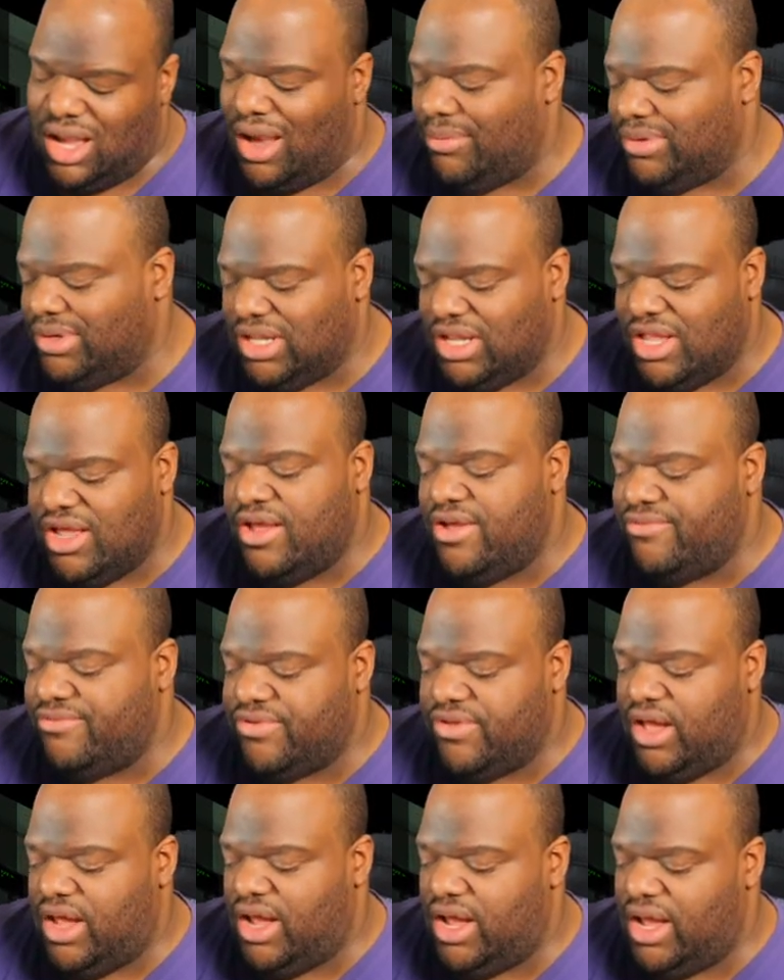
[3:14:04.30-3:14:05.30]
I would
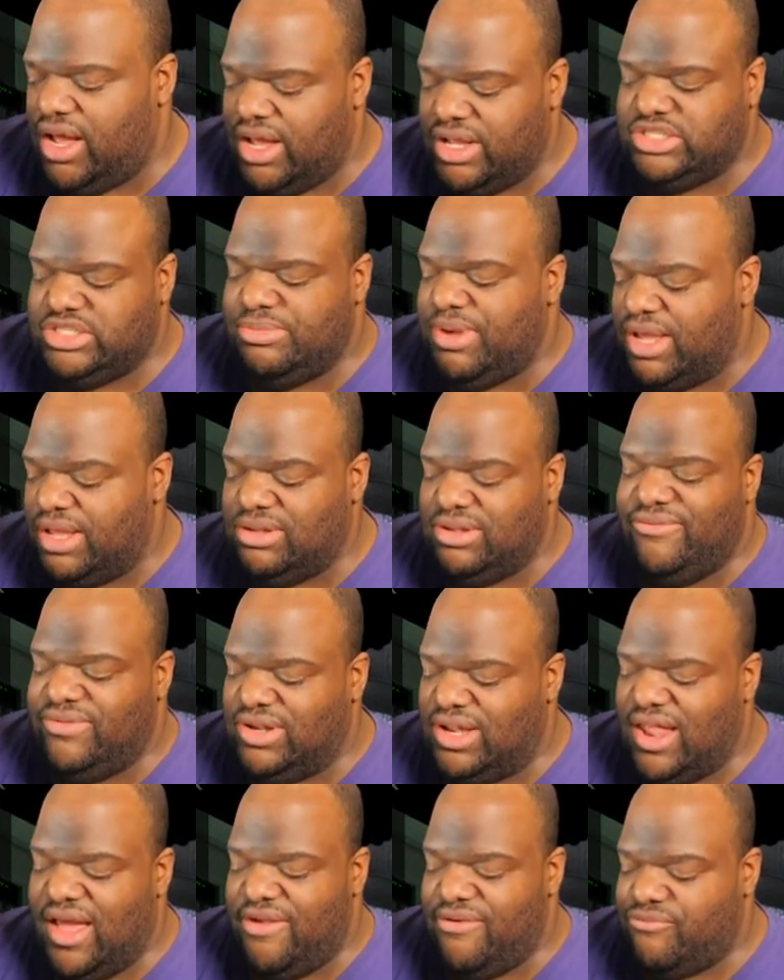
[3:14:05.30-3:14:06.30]
love uh, to be able to
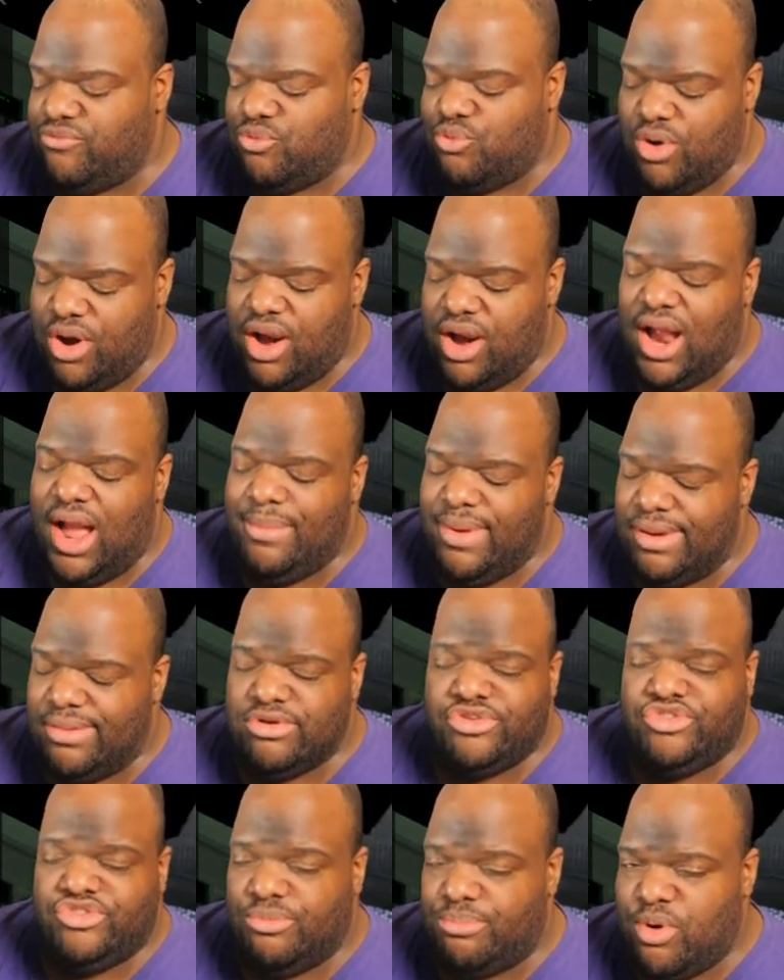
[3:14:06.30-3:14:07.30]
live a life where I'm
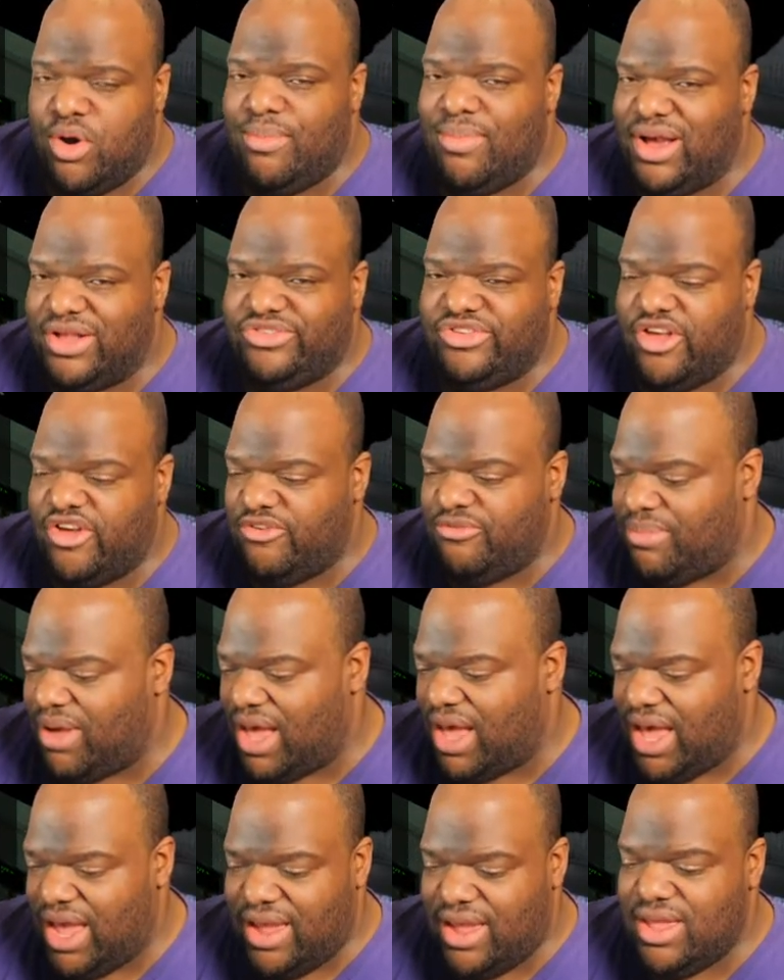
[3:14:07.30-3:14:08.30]
able to support myself
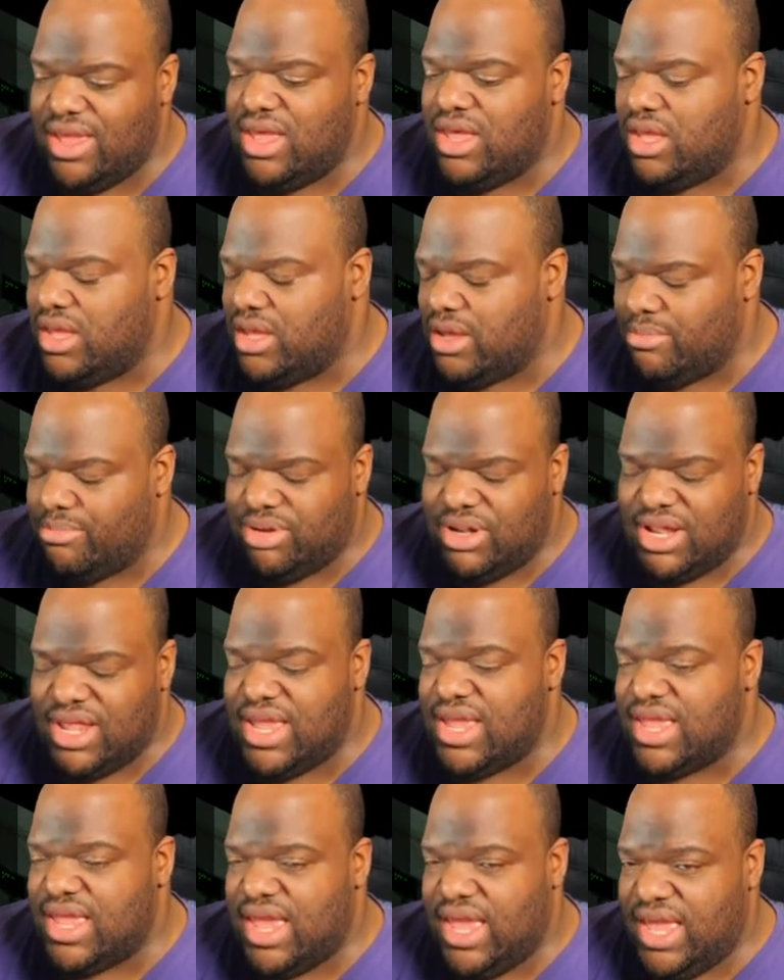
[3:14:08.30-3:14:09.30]
by
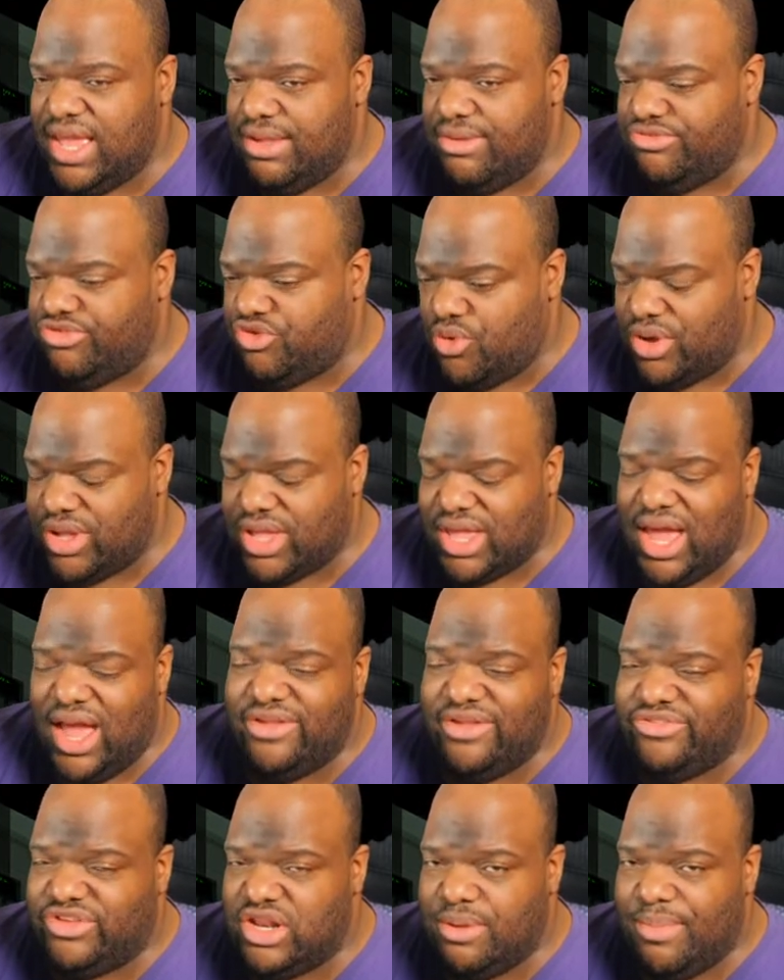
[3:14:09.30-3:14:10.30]
playing games, doing
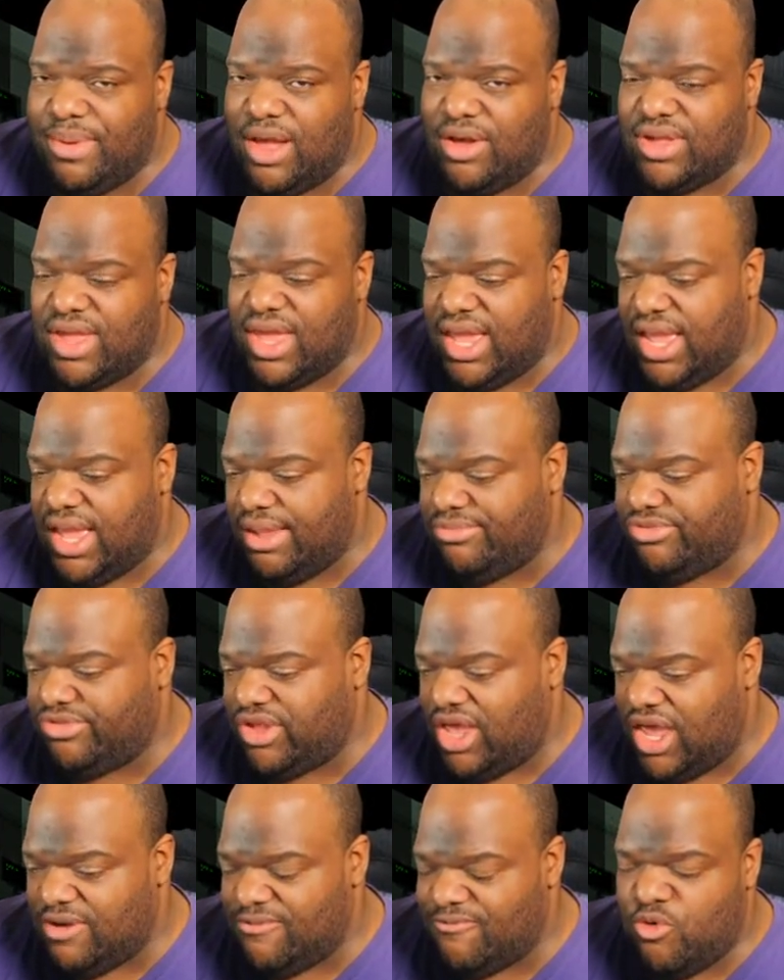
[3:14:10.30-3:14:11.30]
content about games,
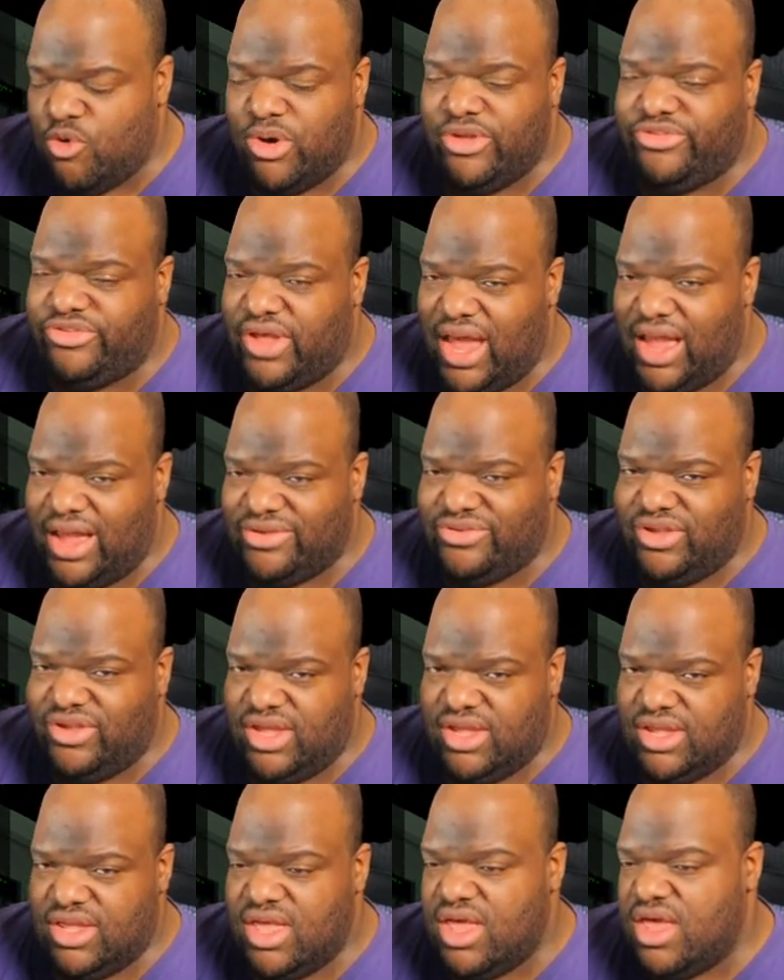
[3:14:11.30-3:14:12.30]
and voice
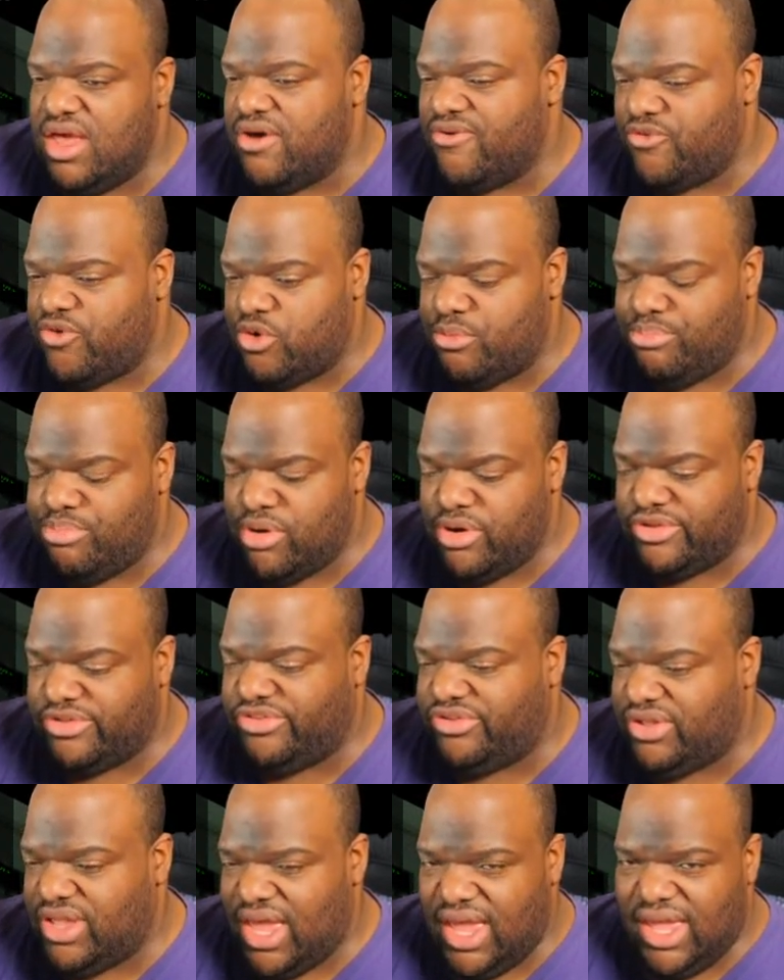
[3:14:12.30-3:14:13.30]
acting for
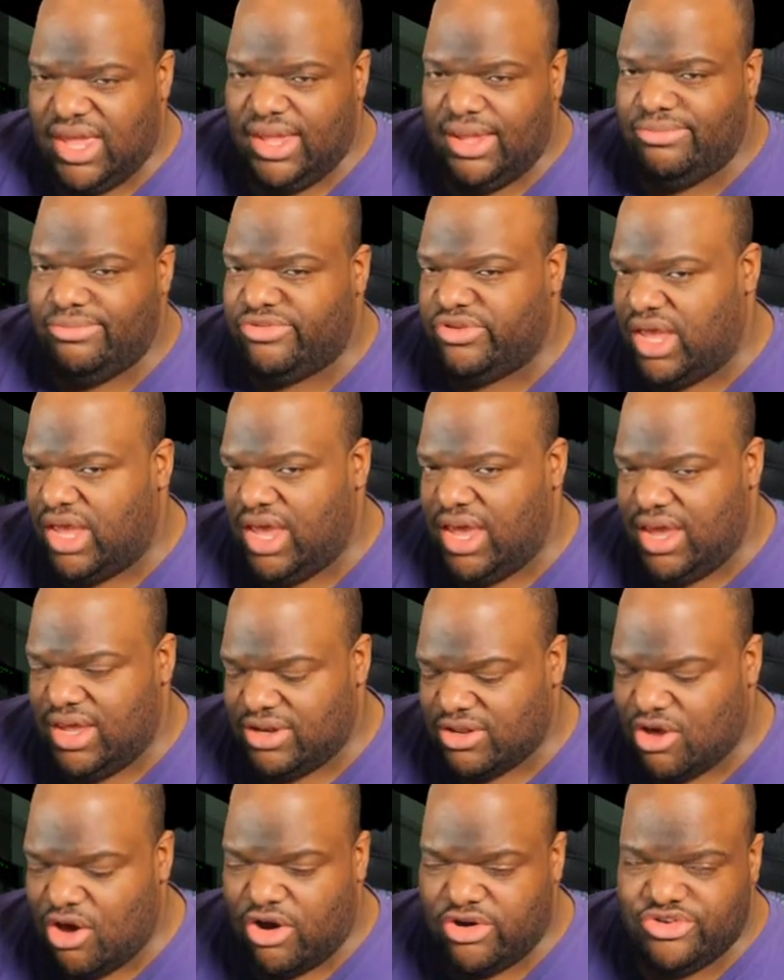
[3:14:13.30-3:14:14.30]
books, games,
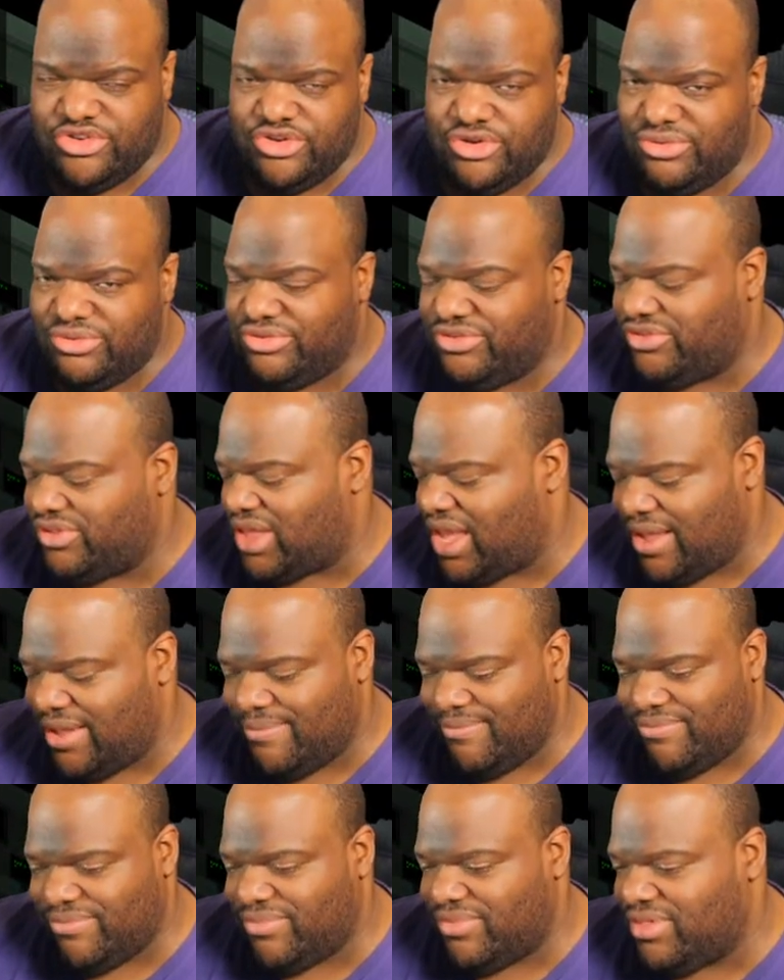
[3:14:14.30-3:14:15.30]
and cartoons.
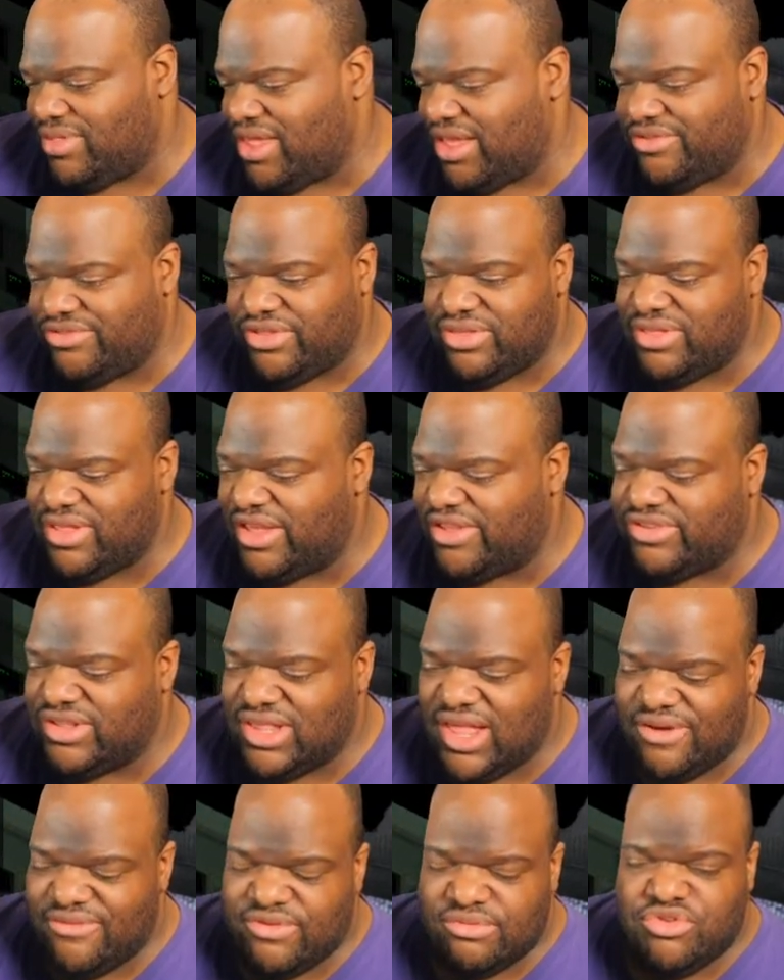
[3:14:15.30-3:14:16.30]
Like that's that's
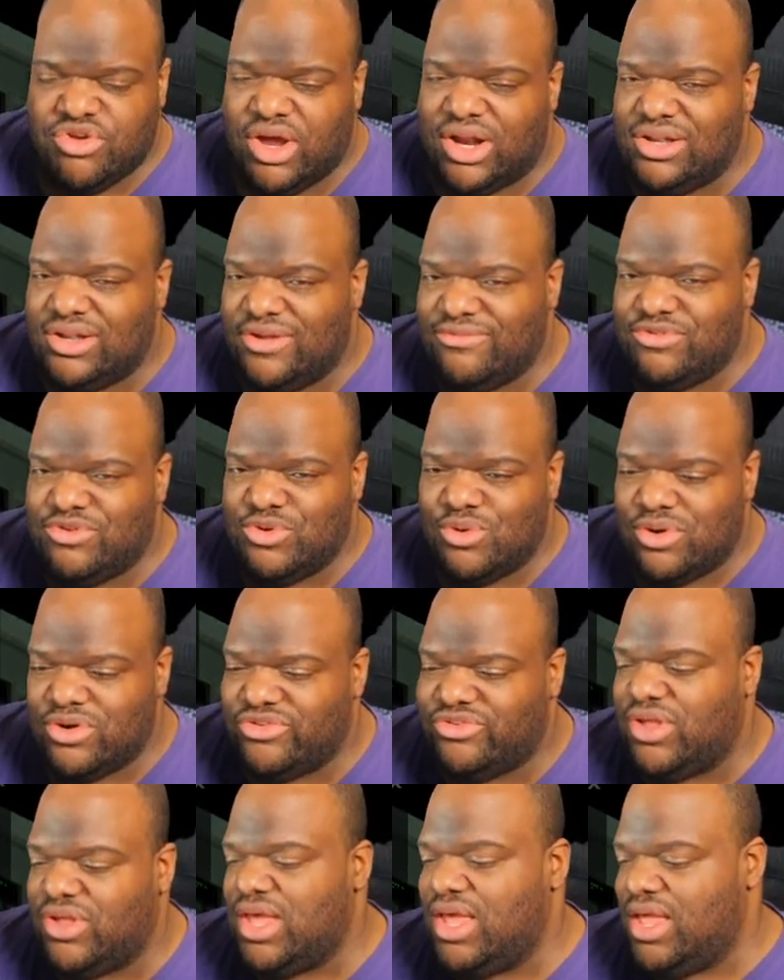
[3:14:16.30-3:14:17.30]
the life I'm trying to live
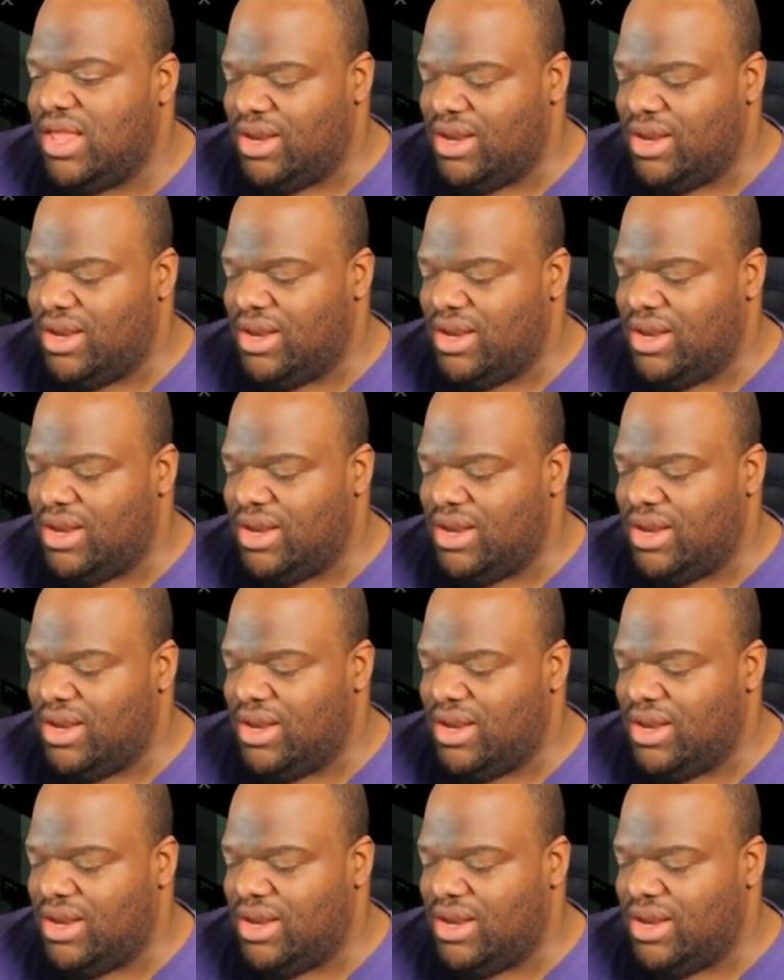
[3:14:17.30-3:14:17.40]
towards.